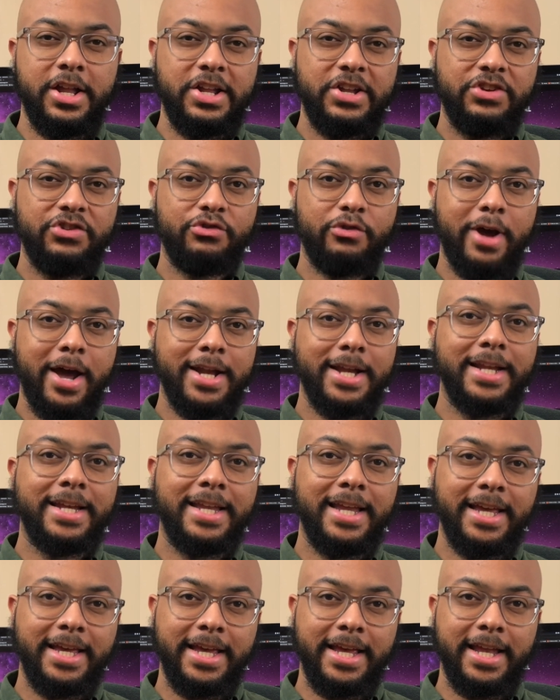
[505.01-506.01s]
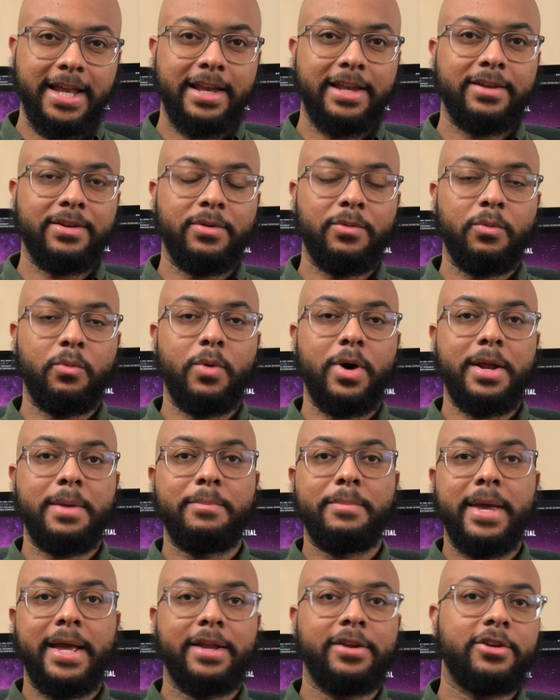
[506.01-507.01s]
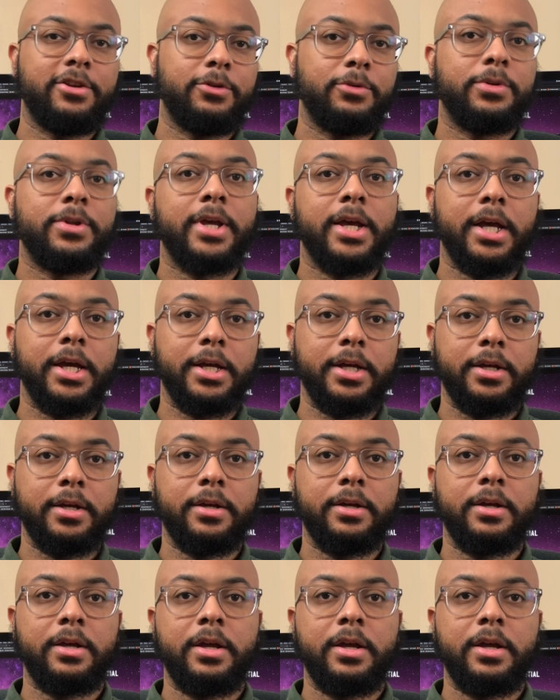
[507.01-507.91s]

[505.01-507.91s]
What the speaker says: Try to dig into what makes you tick.